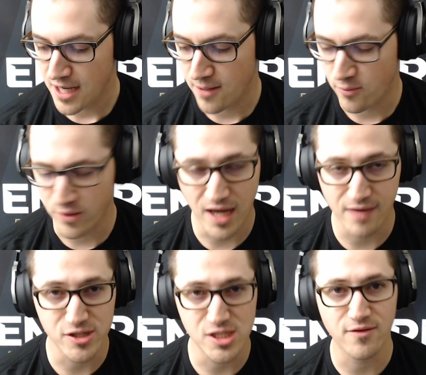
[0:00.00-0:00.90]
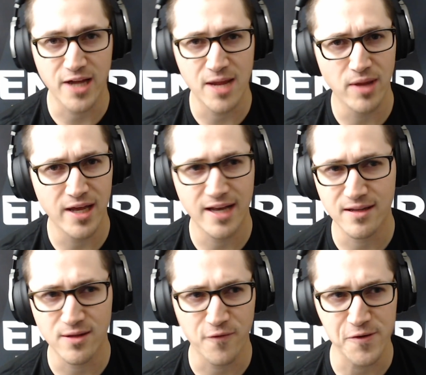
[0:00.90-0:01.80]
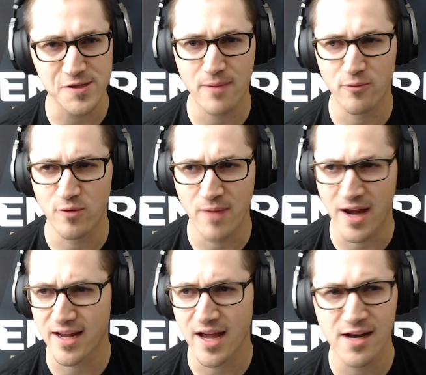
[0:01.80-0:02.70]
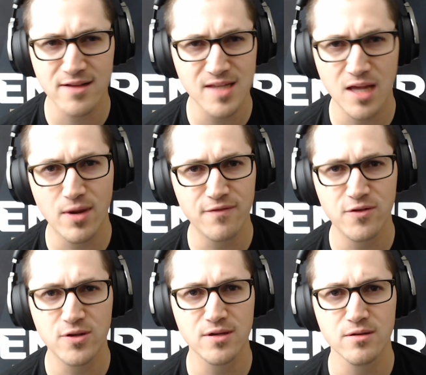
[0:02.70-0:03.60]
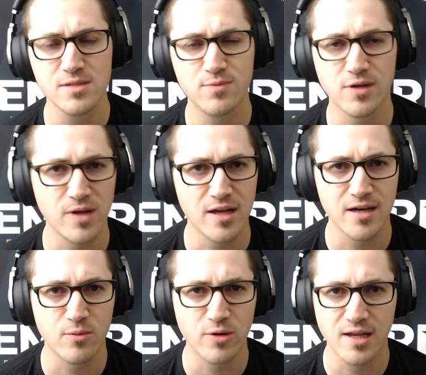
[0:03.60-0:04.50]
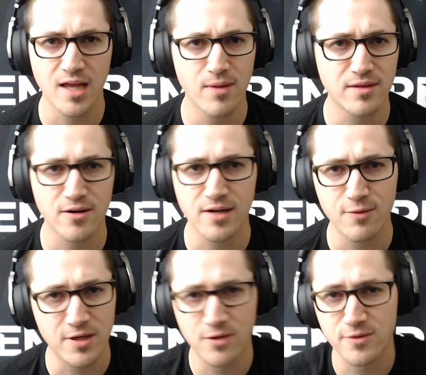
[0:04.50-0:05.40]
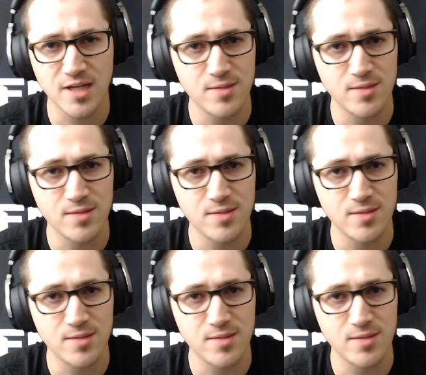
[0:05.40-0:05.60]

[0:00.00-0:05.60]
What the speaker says: we kind of achieved our game plan. I think the first map we might have gotten outslayed by a few kills, but we ended up winning the game by 30. We knew it was going to